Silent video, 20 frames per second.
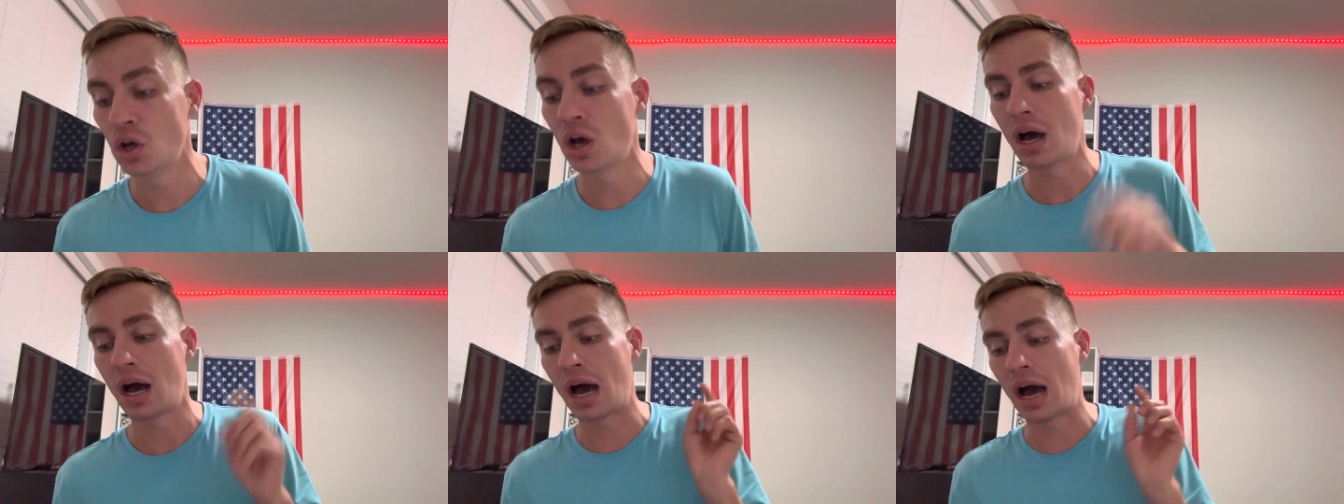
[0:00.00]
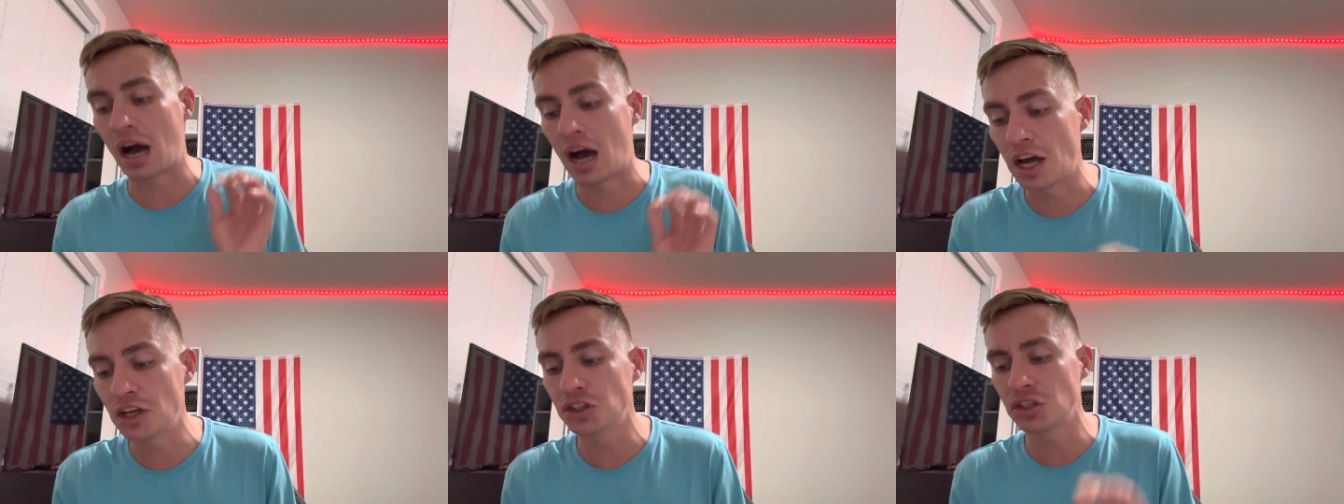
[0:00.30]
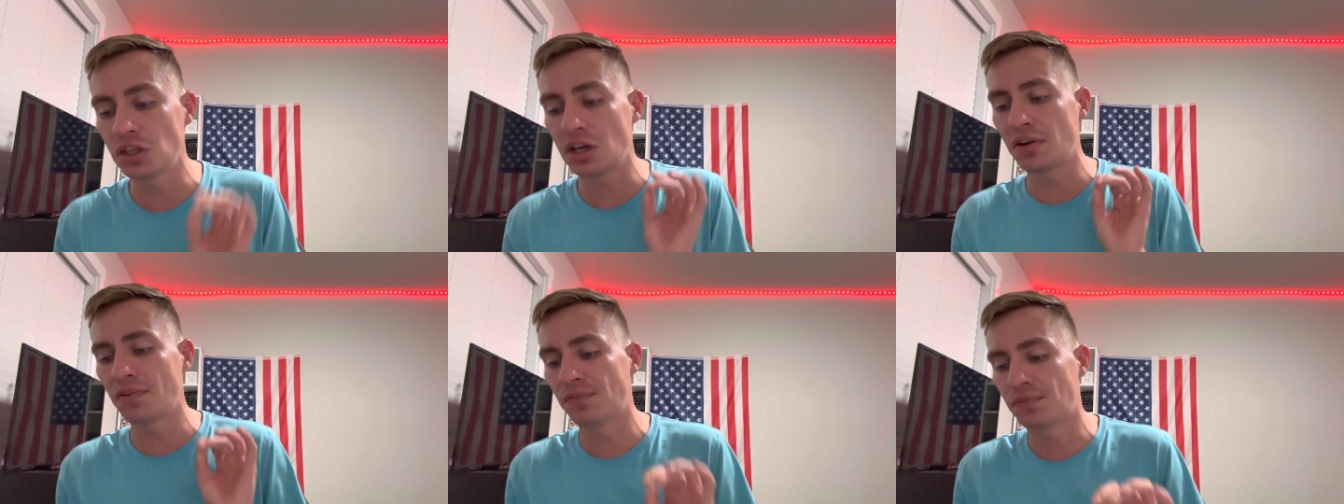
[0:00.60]

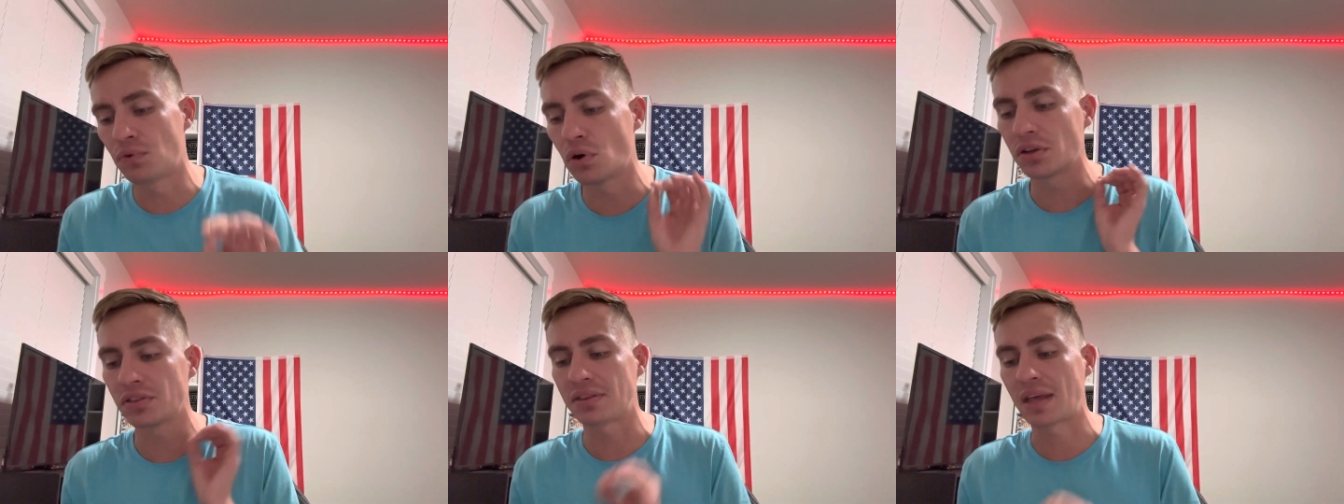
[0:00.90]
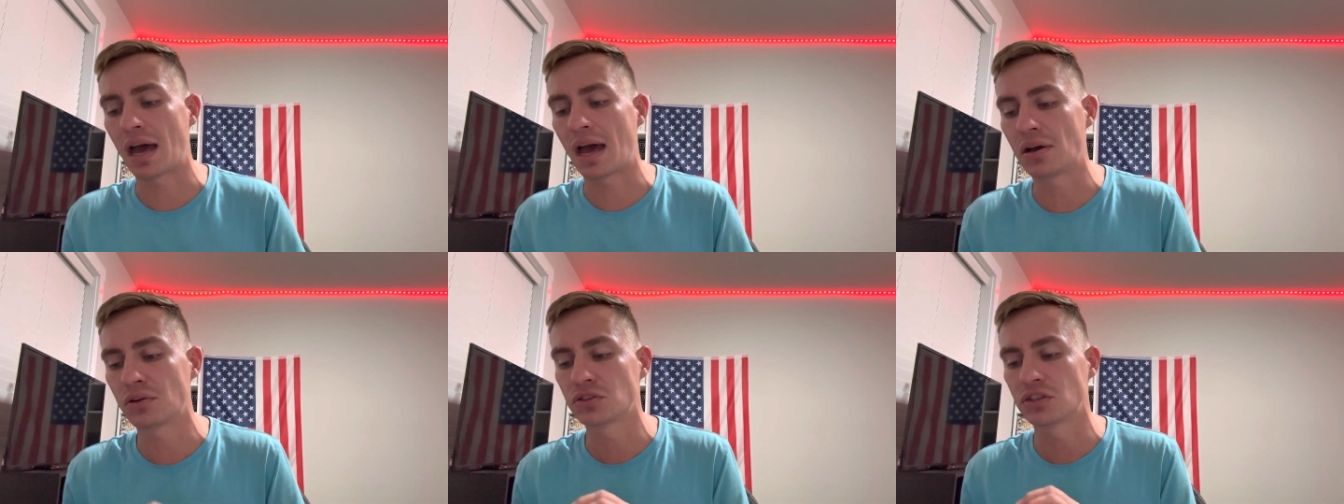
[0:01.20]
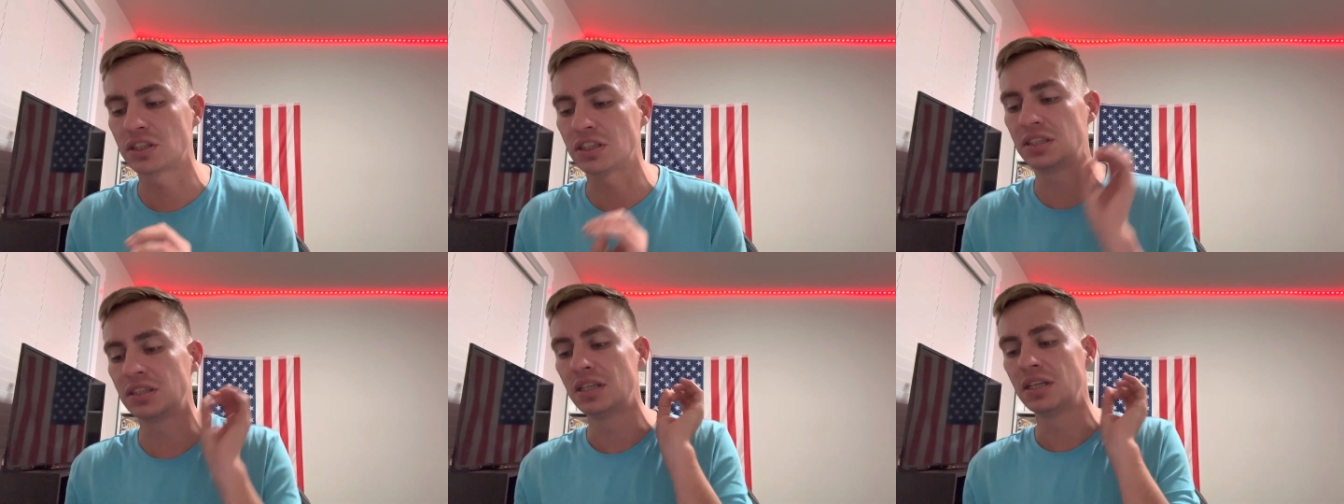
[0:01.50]

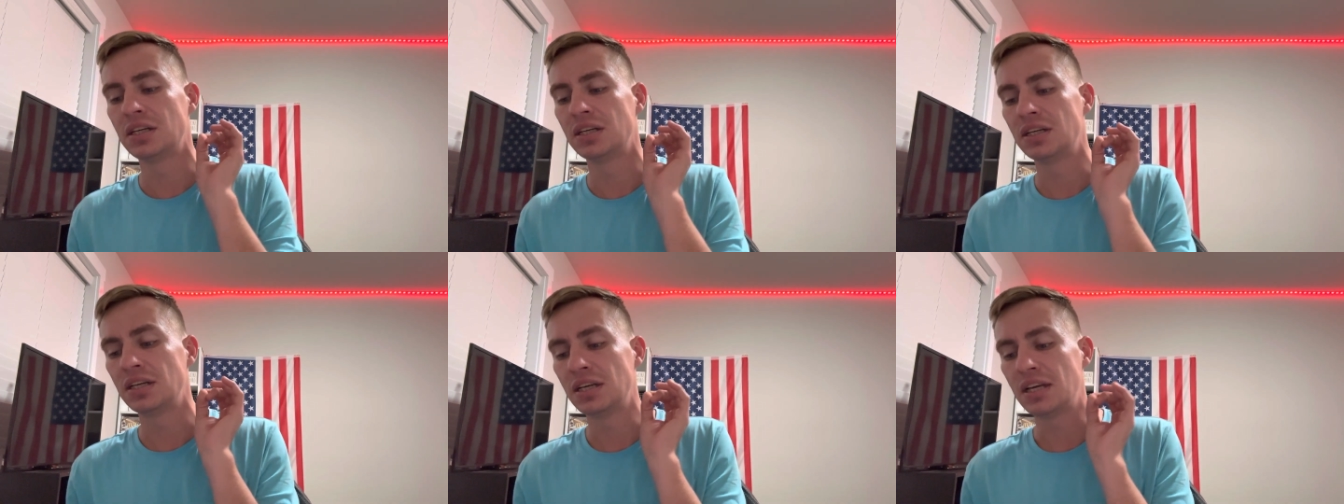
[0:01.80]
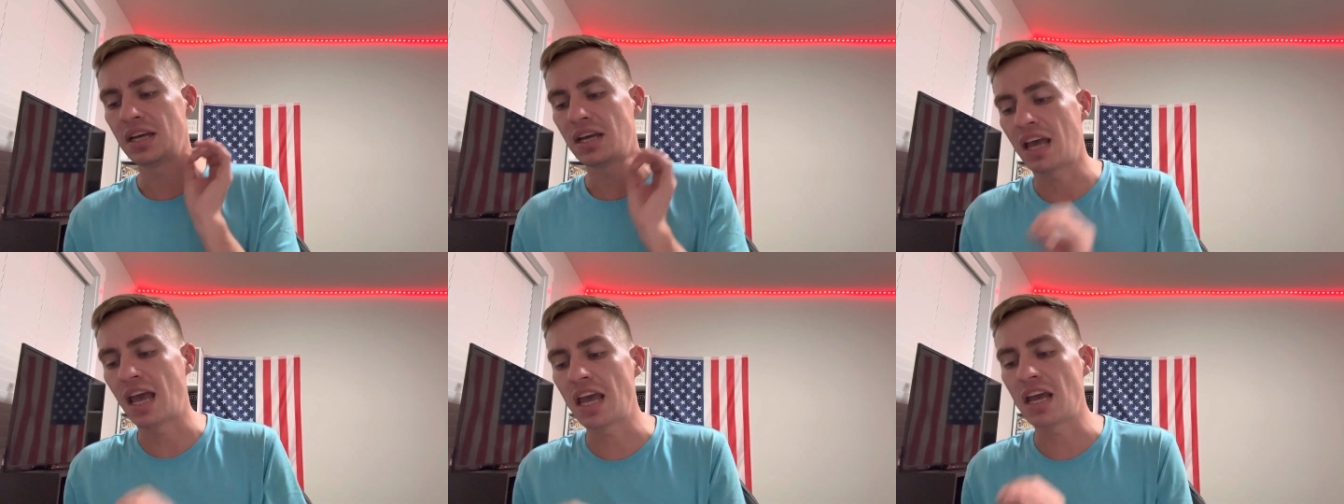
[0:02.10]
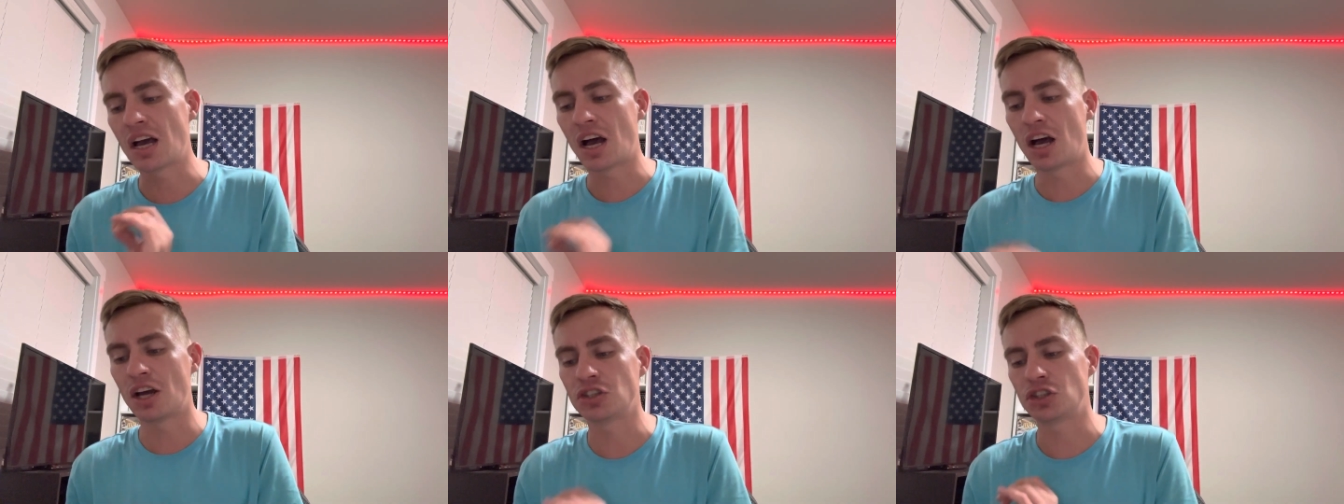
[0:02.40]

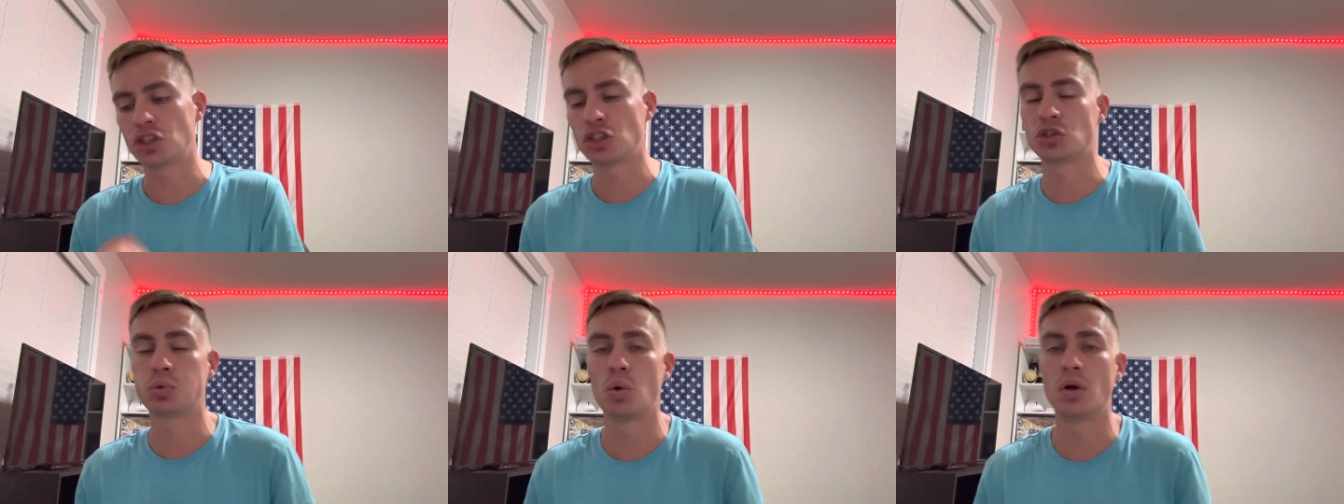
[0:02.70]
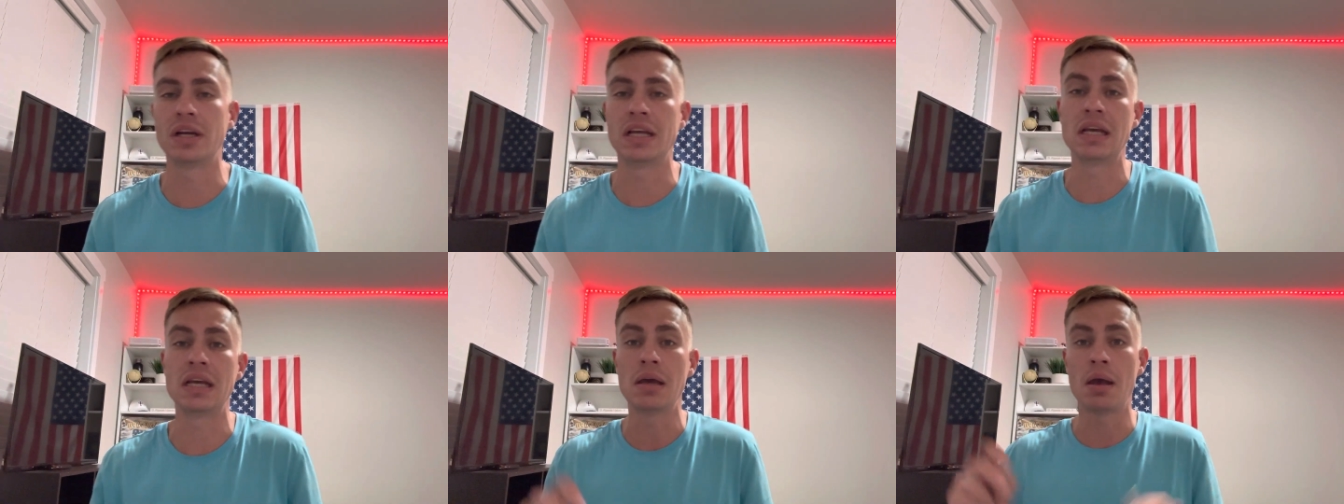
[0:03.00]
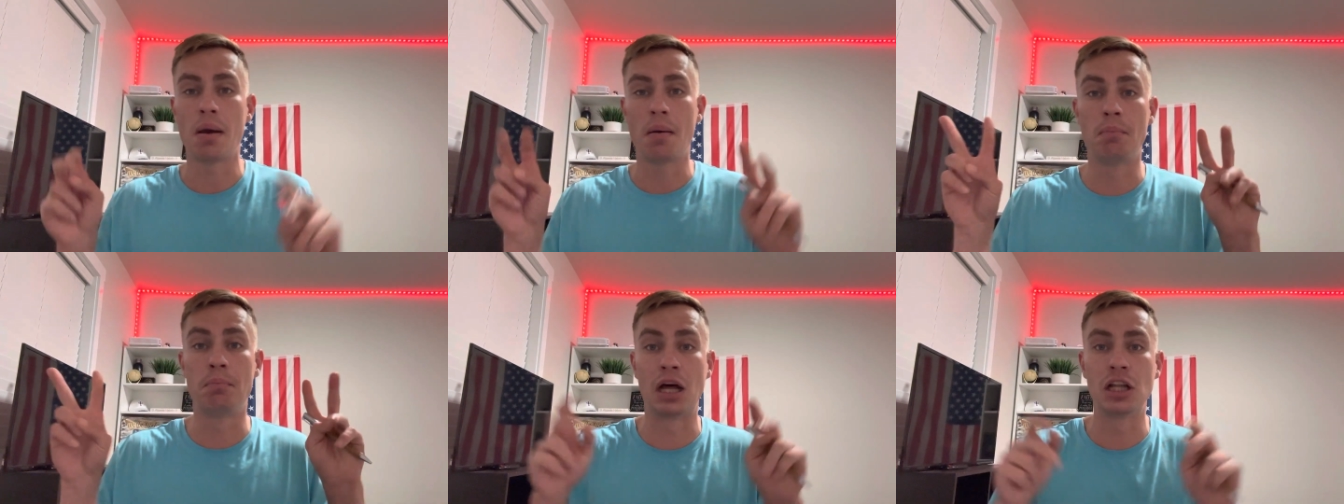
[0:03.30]
104,820
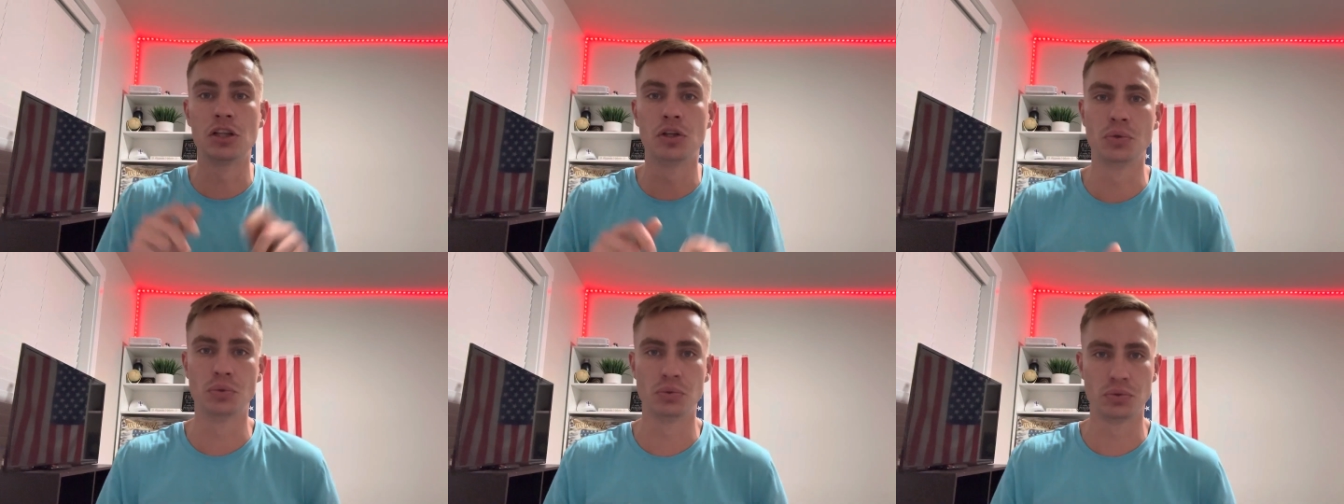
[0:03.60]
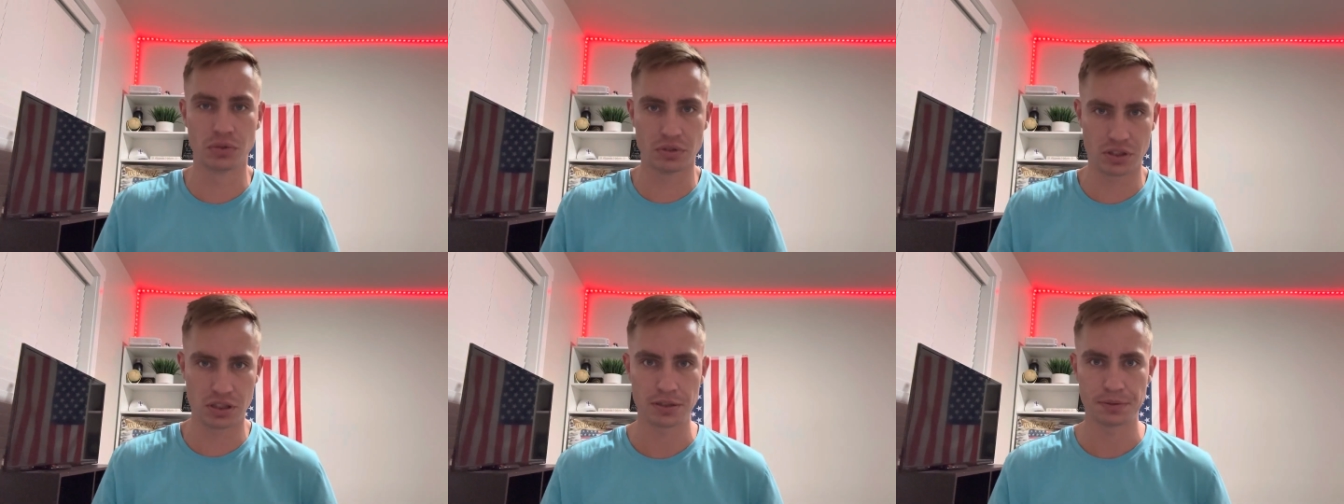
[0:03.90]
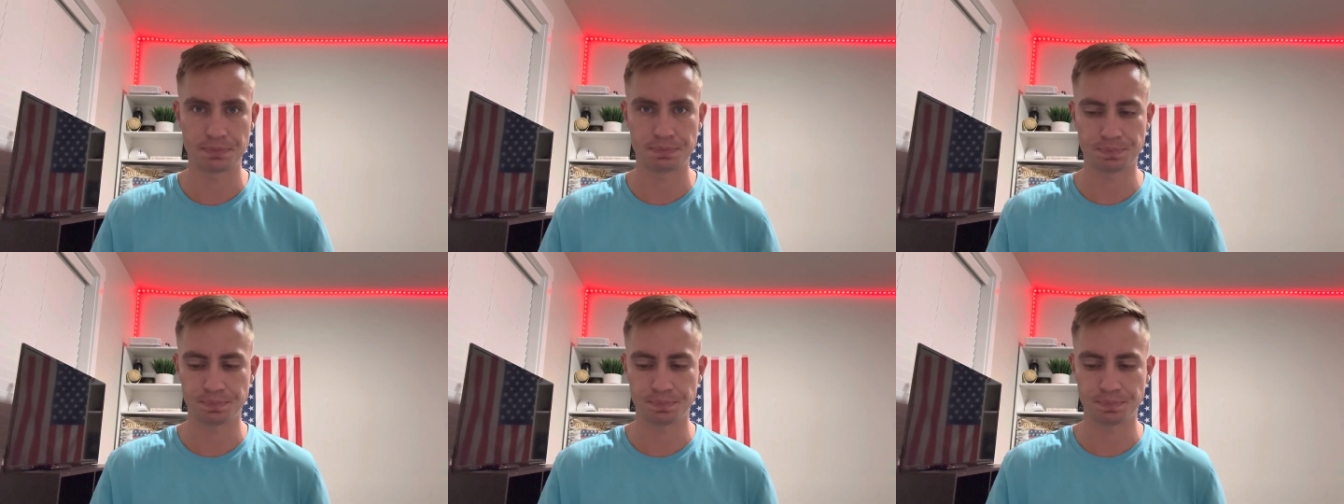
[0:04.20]
balloons